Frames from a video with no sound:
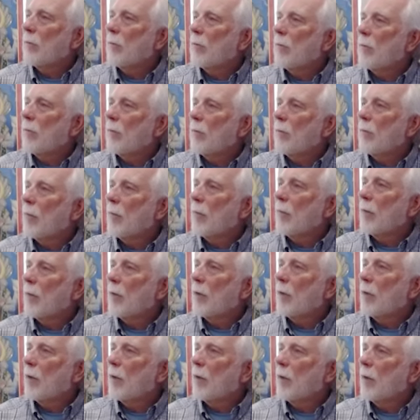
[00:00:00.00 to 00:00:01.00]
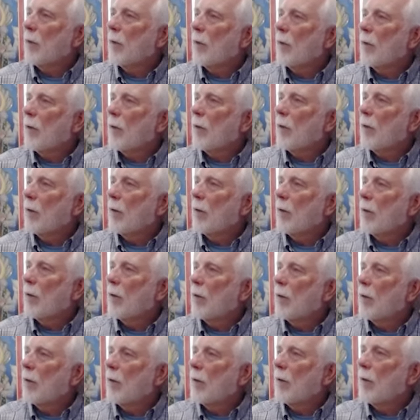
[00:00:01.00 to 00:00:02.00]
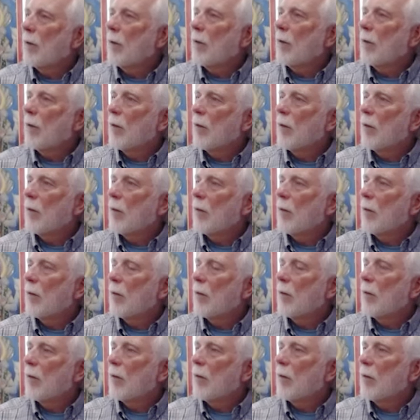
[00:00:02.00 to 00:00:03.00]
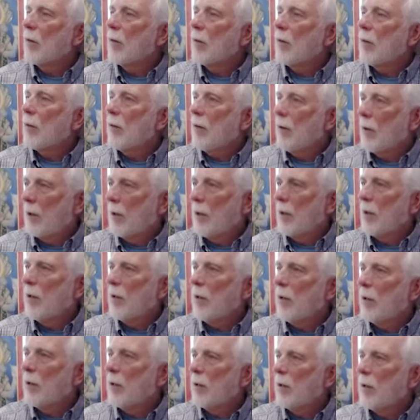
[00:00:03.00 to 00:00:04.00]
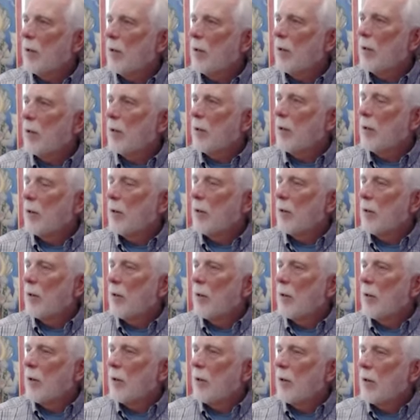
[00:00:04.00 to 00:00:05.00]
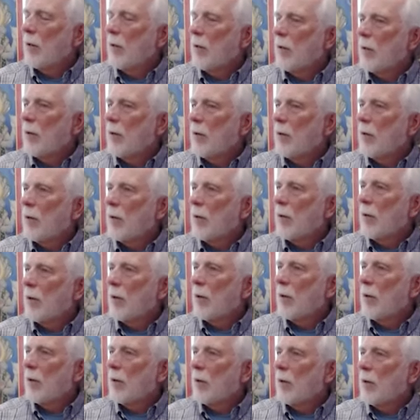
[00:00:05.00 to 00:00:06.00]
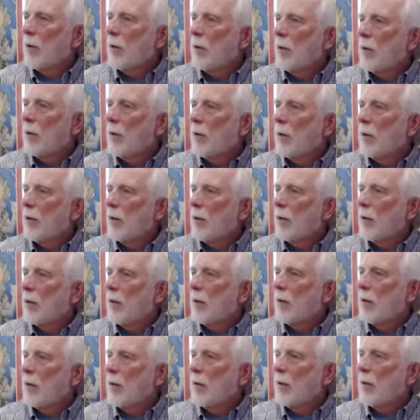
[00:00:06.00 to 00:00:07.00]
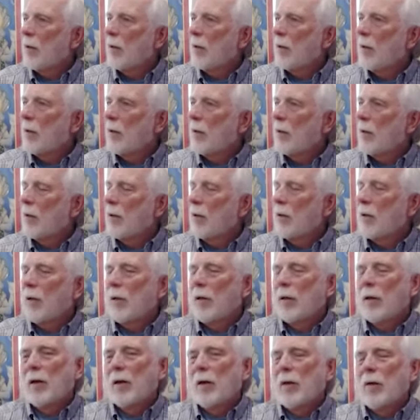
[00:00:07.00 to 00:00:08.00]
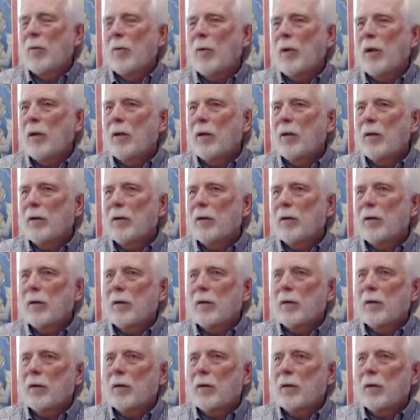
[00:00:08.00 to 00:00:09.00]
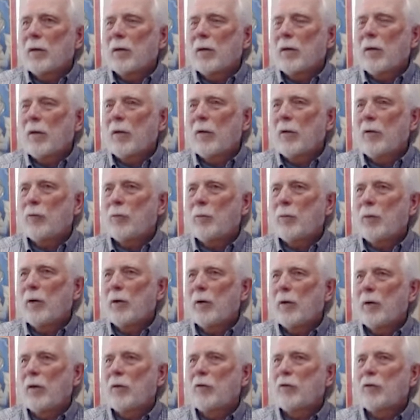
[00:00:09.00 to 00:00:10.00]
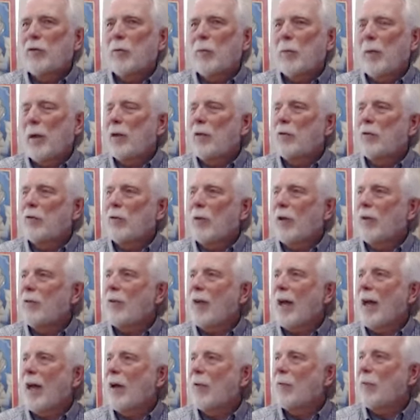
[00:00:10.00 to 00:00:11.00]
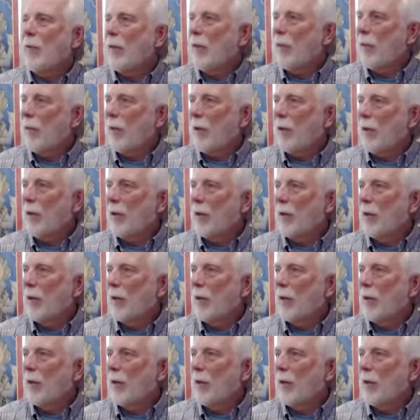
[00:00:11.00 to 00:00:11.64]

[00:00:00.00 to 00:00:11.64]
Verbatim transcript: I uh, relating with my Christ self. Yeah. And, um, and how does that relate to the Holy Spirit? Well, the Holy Spirit interpenetrates everything.